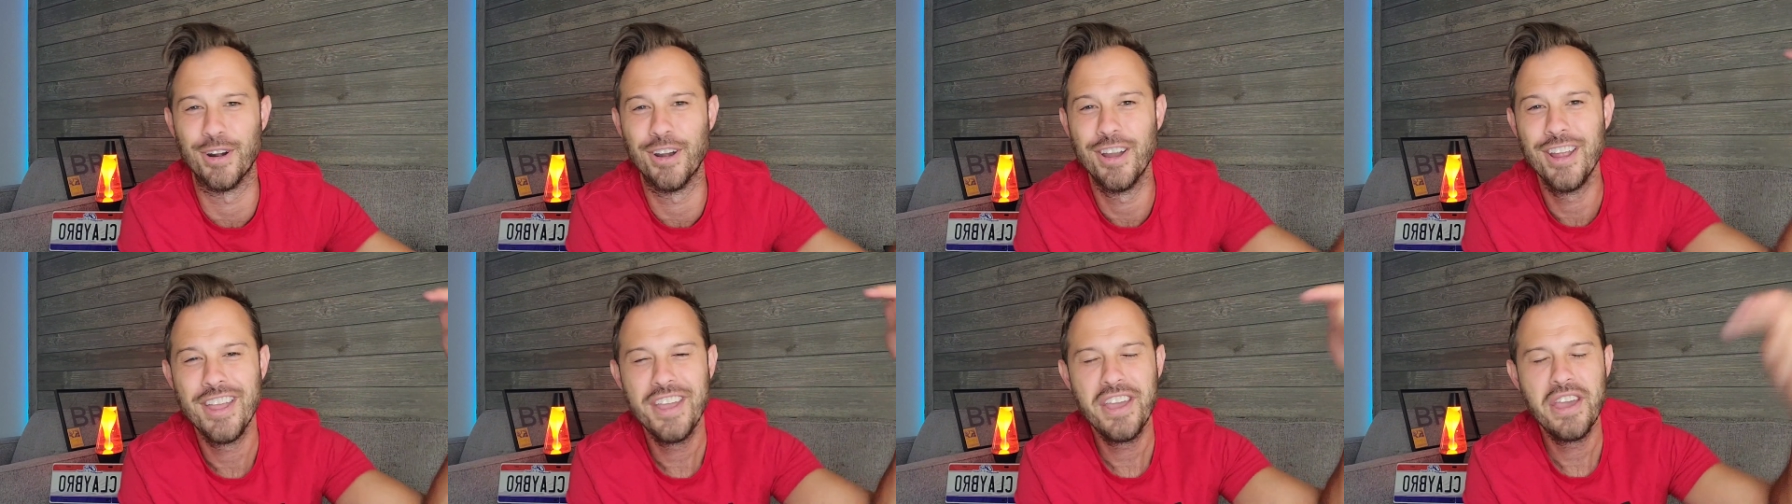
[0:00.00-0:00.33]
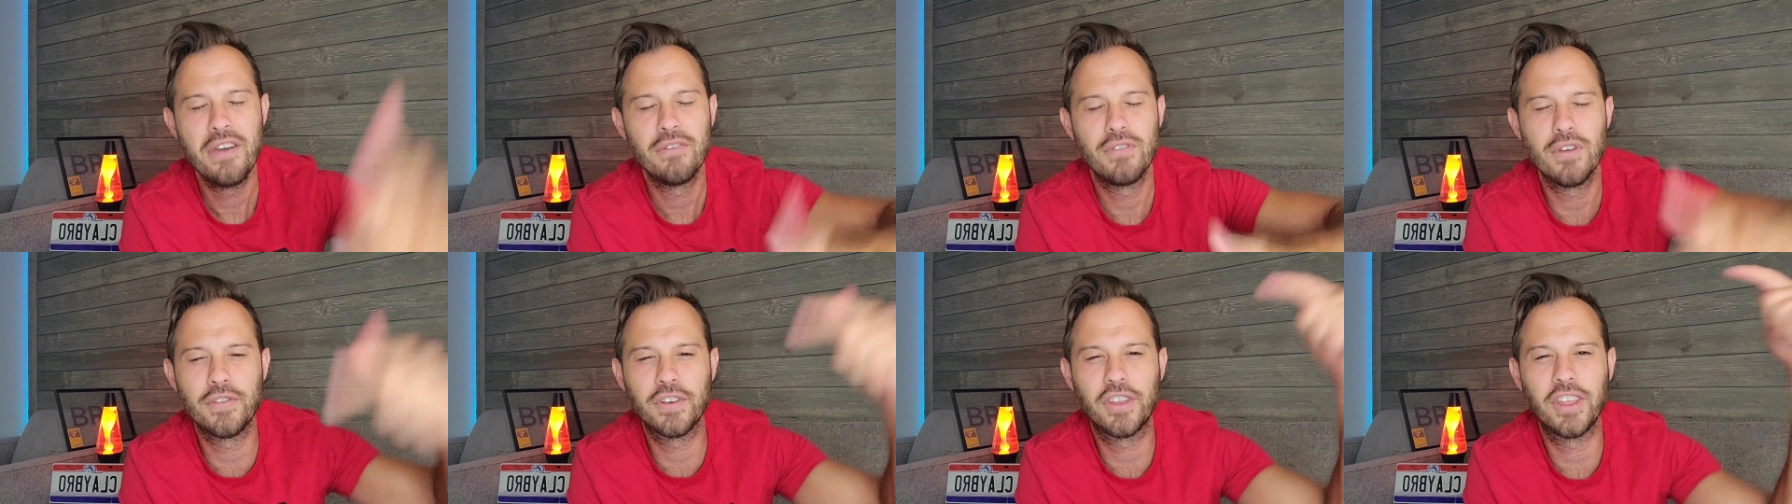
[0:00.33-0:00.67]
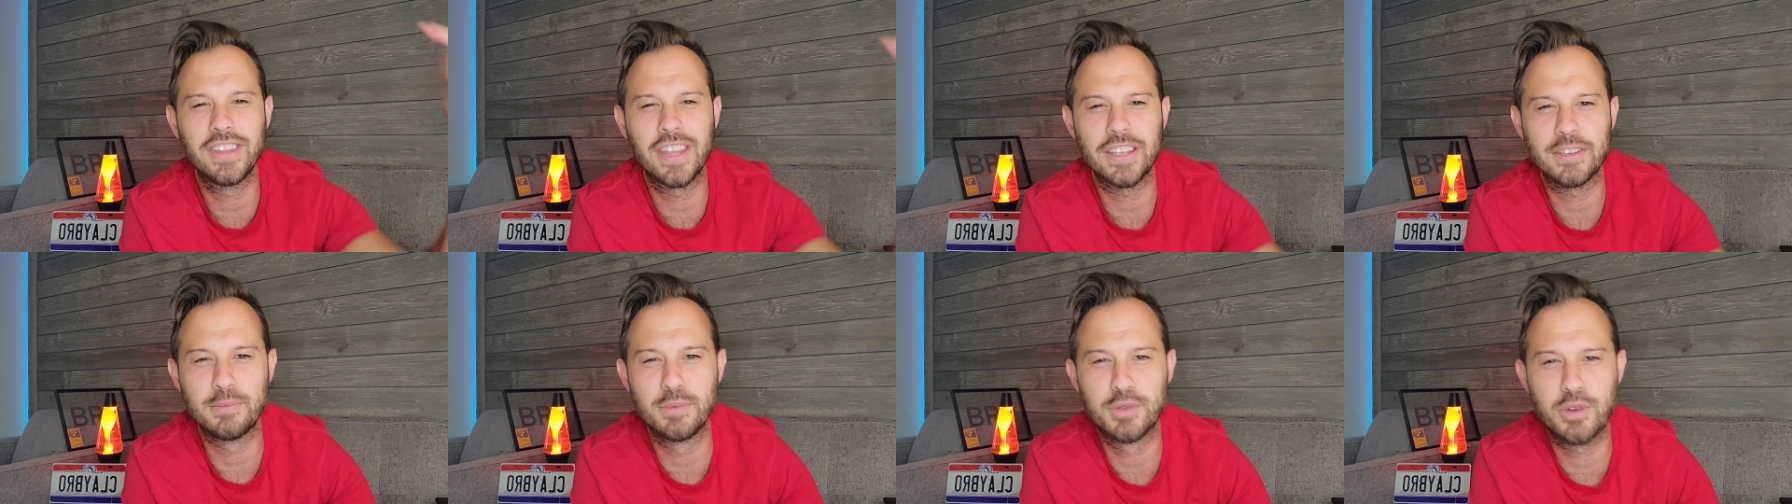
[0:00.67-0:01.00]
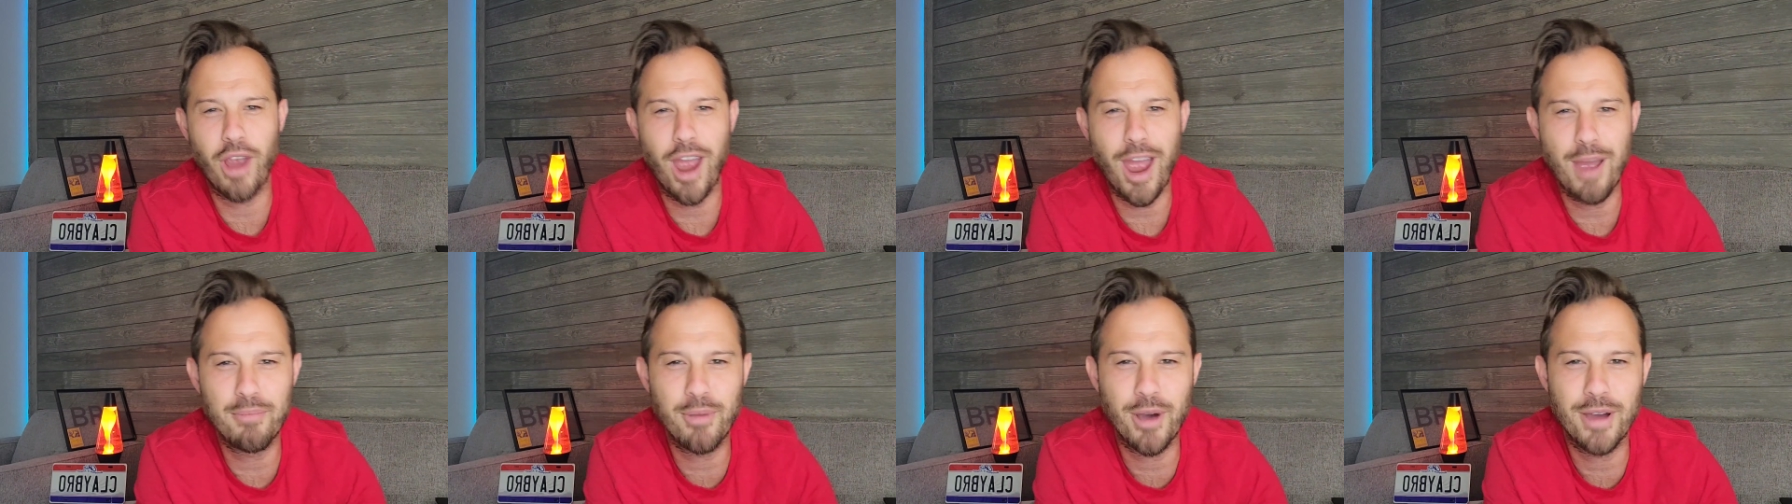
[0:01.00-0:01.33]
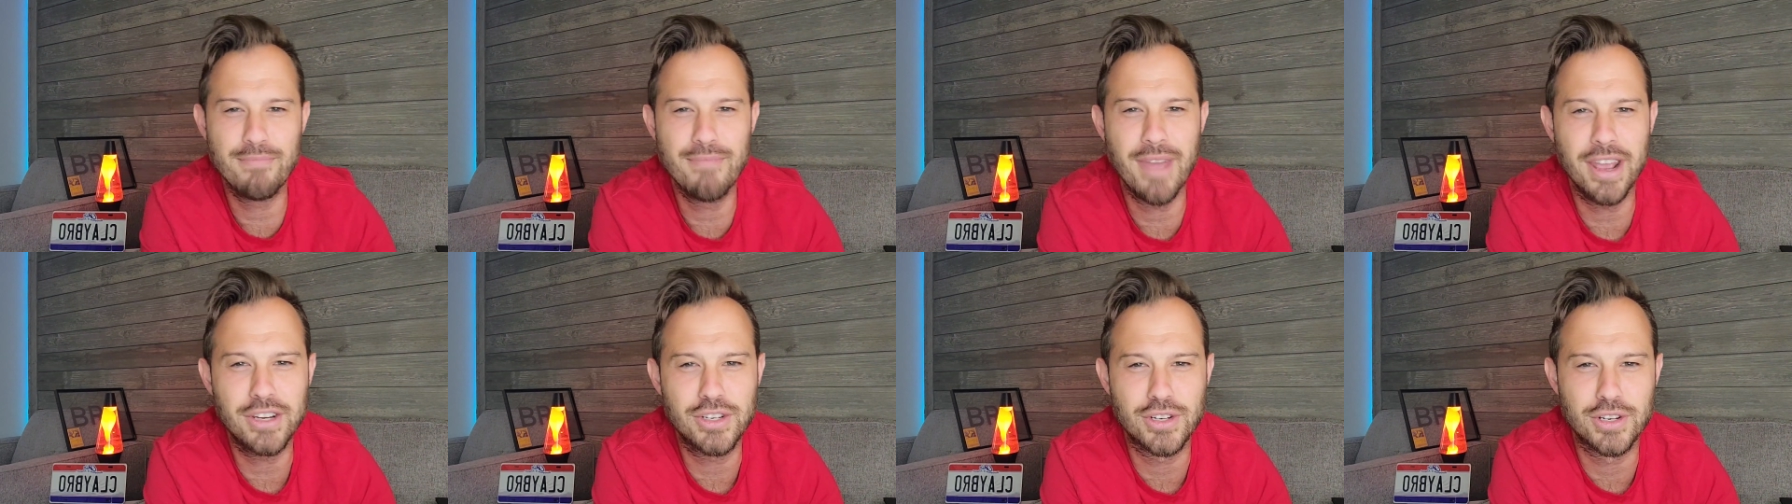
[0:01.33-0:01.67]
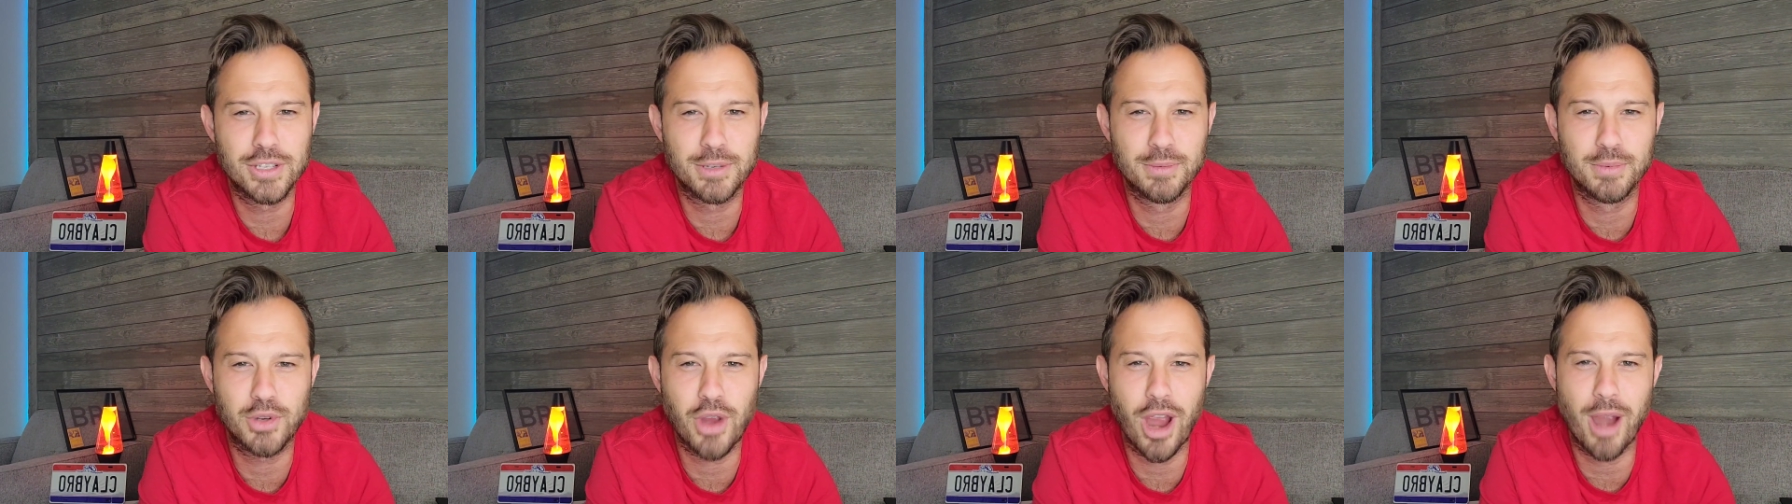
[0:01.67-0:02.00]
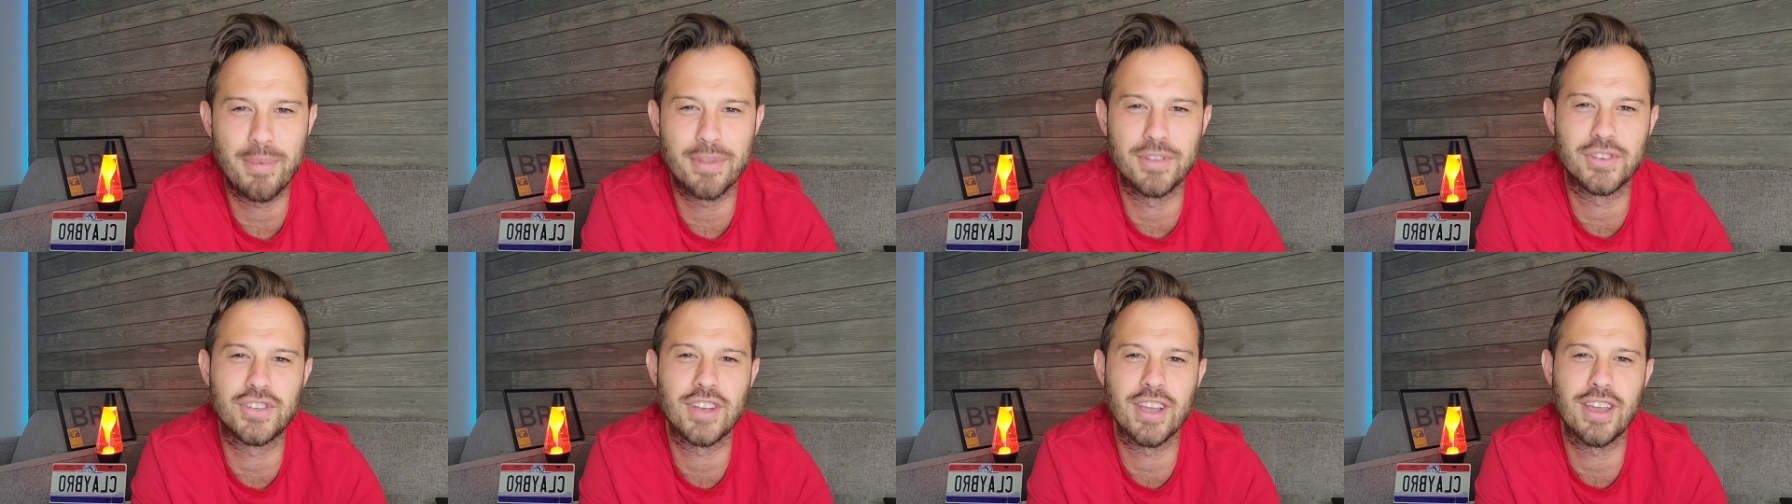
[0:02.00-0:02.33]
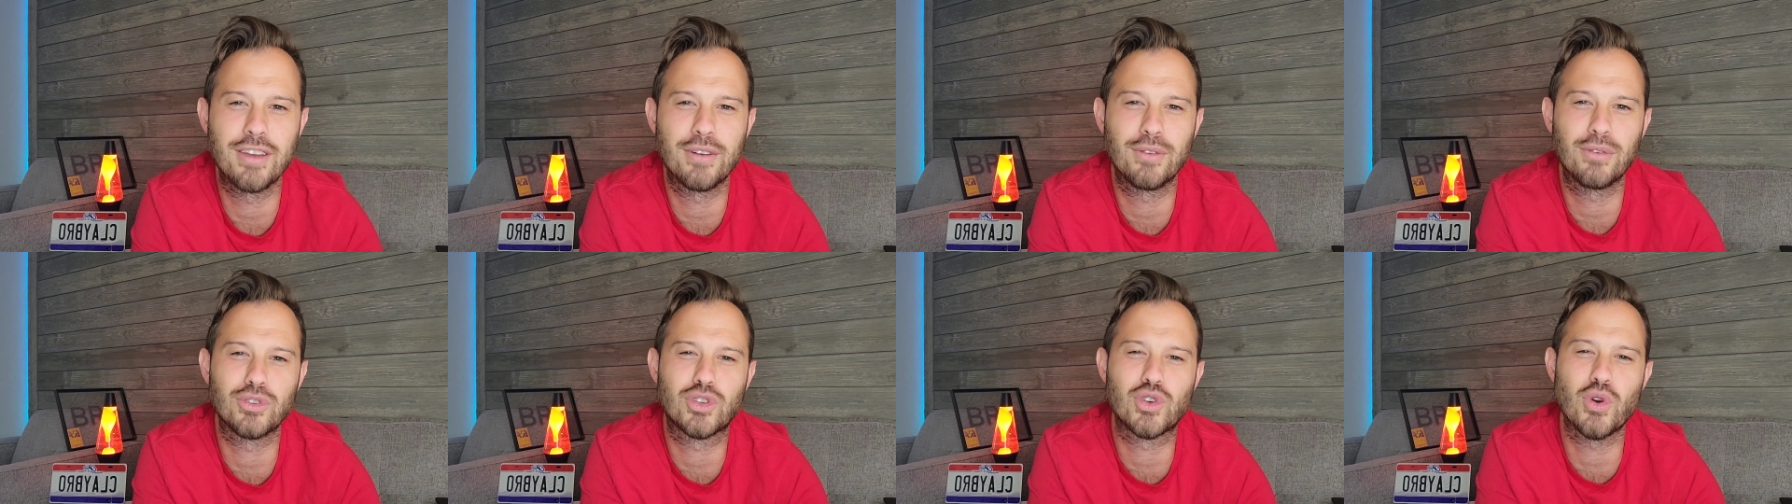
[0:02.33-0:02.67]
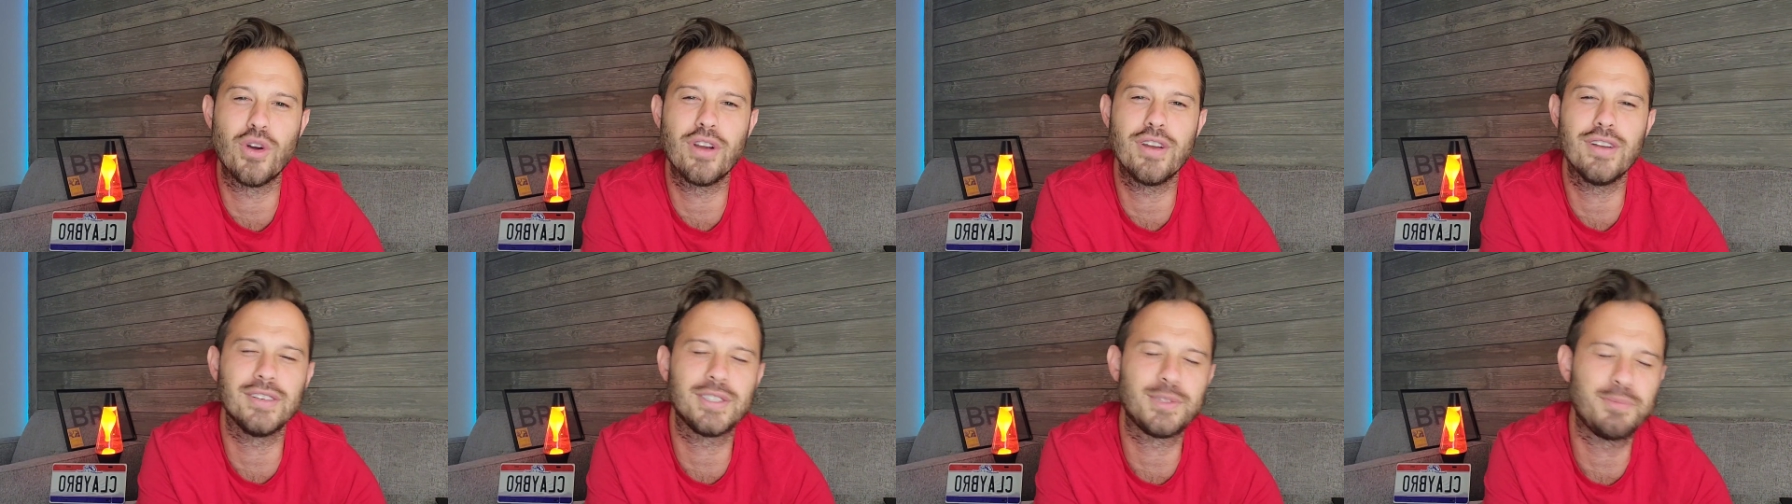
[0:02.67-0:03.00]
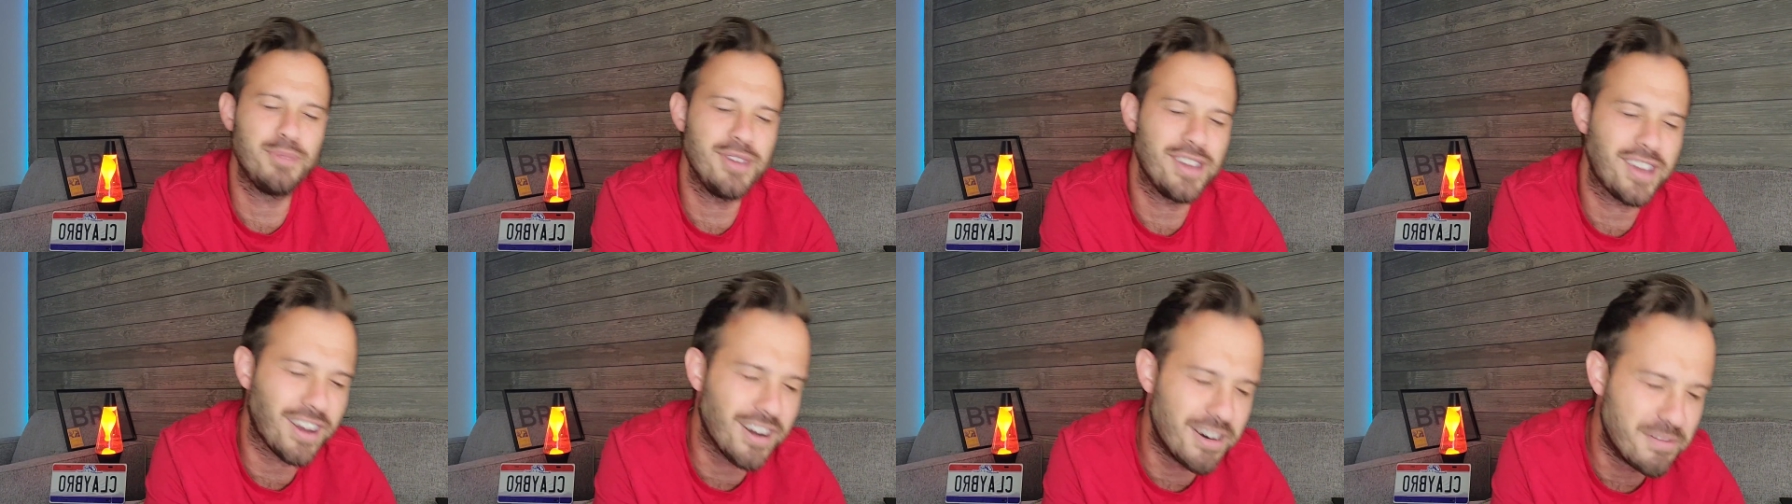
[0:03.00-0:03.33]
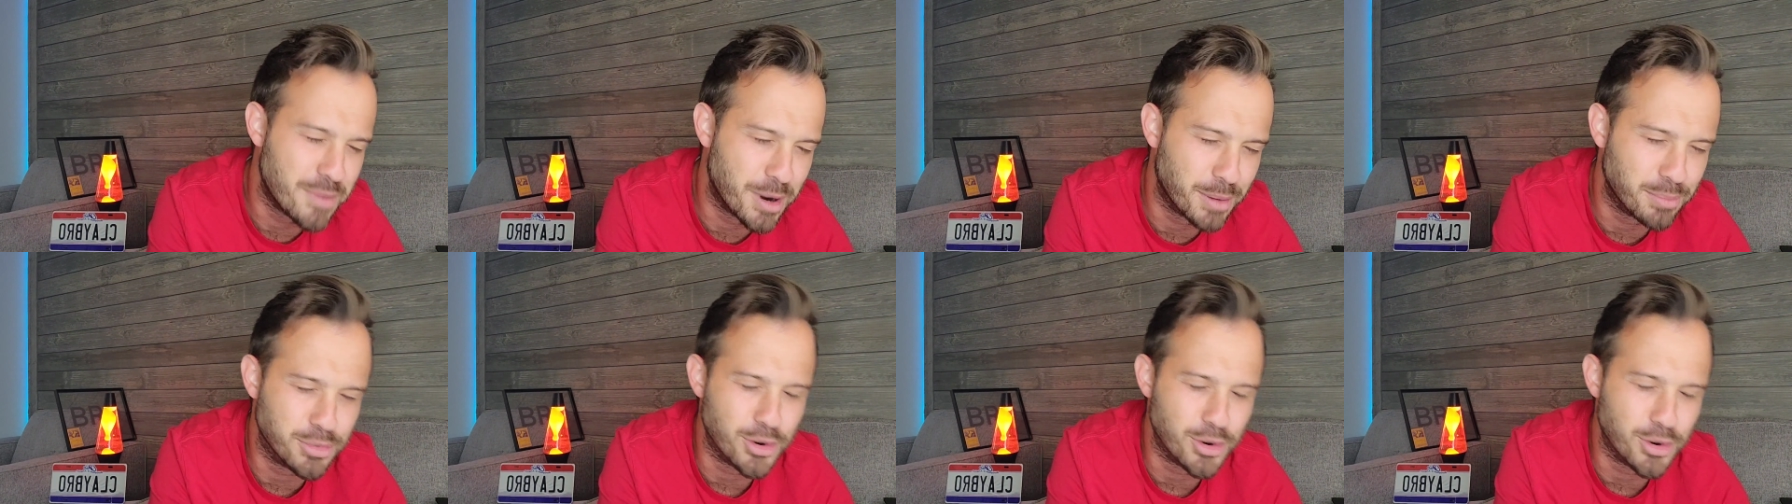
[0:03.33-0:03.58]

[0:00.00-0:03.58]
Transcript: If you haven't clicked that subscribe button, make sure to subscribe to the channel, join us, become a